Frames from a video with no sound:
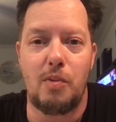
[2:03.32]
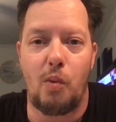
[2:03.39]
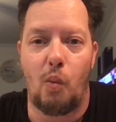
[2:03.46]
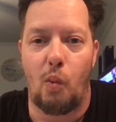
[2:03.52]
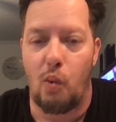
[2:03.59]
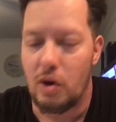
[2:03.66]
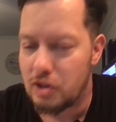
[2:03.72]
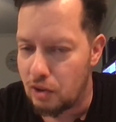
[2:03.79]

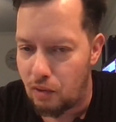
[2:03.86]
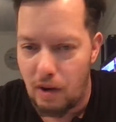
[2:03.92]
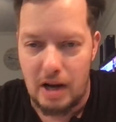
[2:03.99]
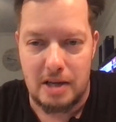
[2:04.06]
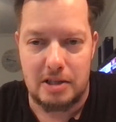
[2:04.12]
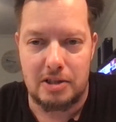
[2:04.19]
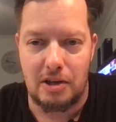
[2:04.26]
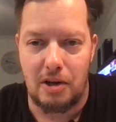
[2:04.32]
was
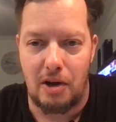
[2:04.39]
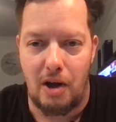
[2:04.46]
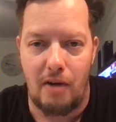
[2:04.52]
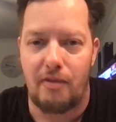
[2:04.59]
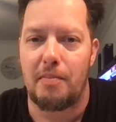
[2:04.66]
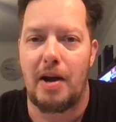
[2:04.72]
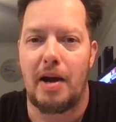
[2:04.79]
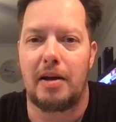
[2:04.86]
erased off
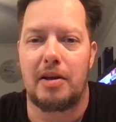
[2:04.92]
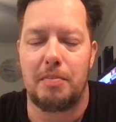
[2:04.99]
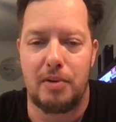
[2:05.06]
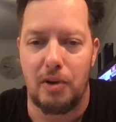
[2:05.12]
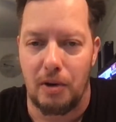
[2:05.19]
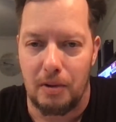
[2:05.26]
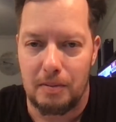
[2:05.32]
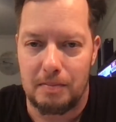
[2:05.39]
of my
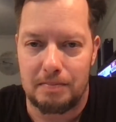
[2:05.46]
computer.